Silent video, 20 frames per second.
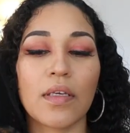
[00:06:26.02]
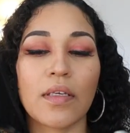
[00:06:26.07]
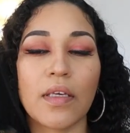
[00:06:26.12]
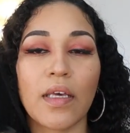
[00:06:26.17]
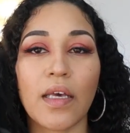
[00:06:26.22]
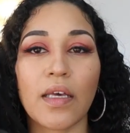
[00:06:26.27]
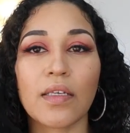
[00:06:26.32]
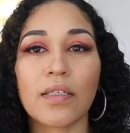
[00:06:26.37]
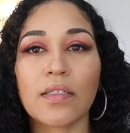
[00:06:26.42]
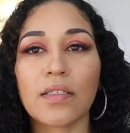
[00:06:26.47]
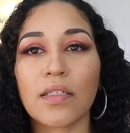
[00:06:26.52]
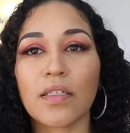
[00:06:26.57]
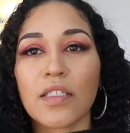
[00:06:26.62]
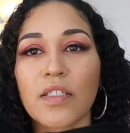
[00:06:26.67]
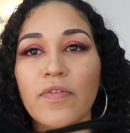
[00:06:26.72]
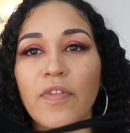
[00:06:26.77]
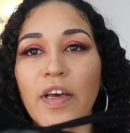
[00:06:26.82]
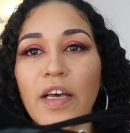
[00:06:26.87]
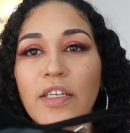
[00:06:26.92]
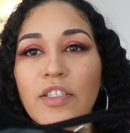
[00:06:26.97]
Yeah, it
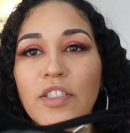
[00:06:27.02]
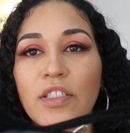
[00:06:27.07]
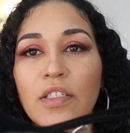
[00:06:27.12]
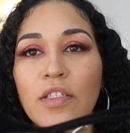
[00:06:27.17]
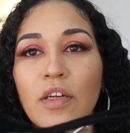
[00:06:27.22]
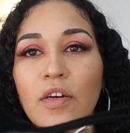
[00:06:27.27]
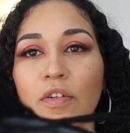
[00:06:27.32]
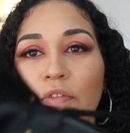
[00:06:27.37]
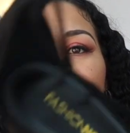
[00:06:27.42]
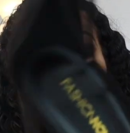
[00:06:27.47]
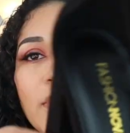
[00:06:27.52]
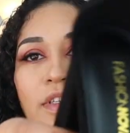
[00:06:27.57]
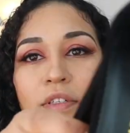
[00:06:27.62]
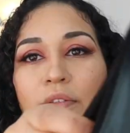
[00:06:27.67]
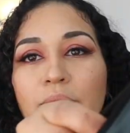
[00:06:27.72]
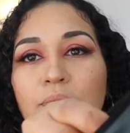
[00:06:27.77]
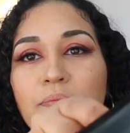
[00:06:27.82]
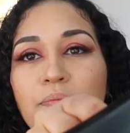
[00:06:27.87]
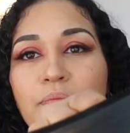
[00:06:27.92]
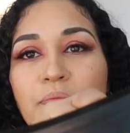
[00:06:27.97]
says Fashion
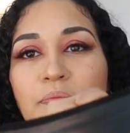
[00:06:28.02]
Nova.